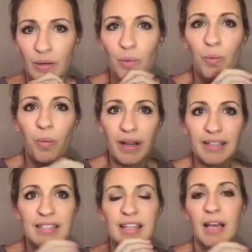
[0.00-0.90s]
What
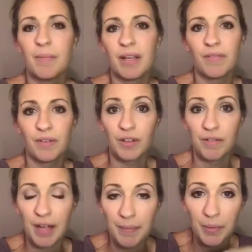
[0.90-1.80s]
does that mean for your
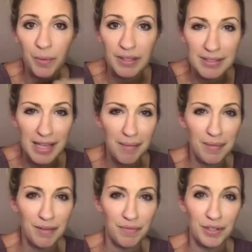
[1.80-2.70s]
family? What does that
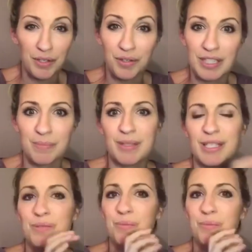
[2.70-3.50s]
mean for your Christmas?